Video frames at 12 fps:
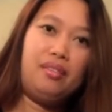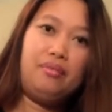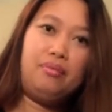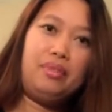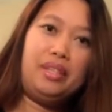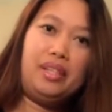
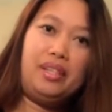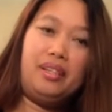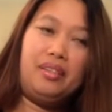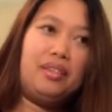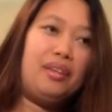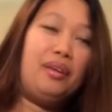Where
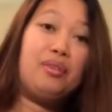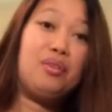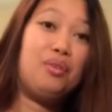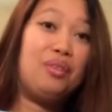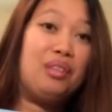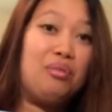you don't
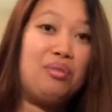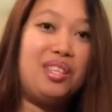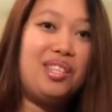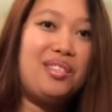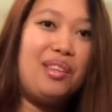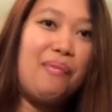need to
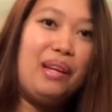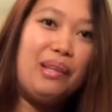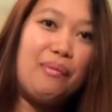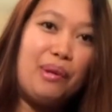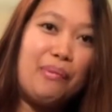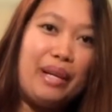teach them
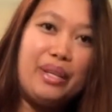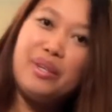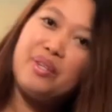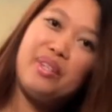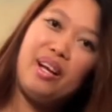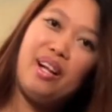anymore by
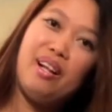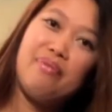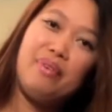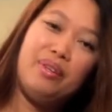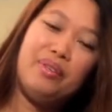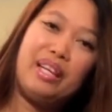
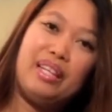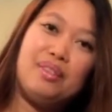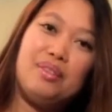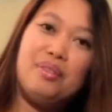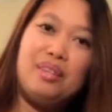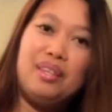yourself. All you got to
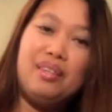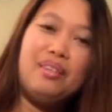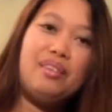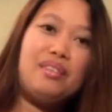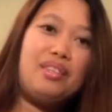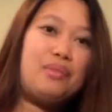do is
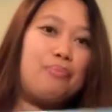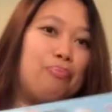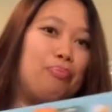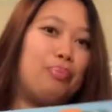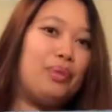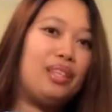
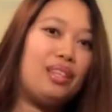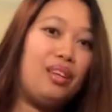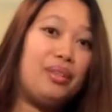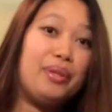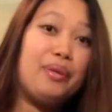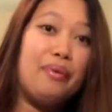put it
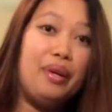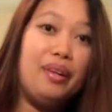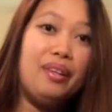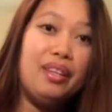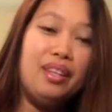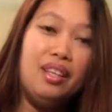on your
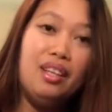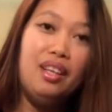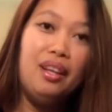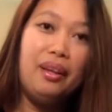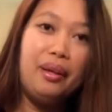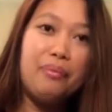wall,
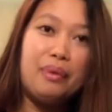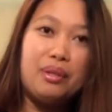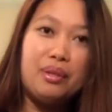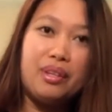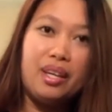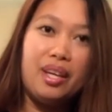and when
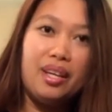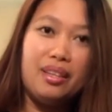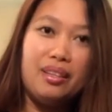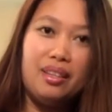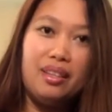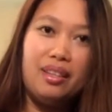your
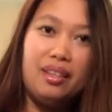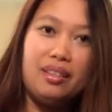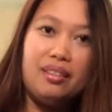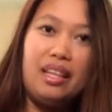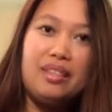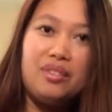kid
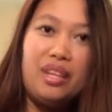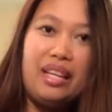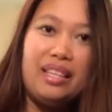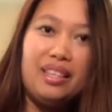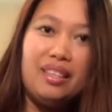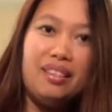touch
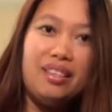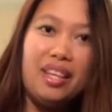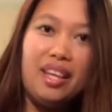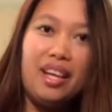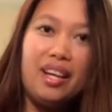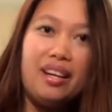anything on
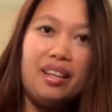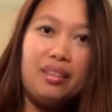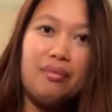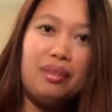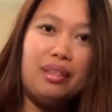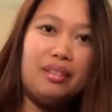here,
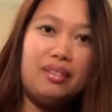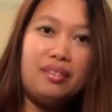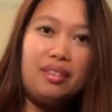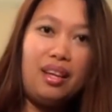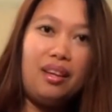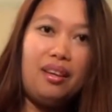it will
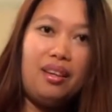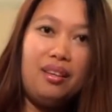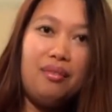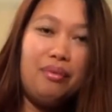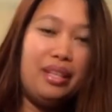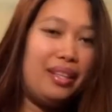say
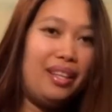what it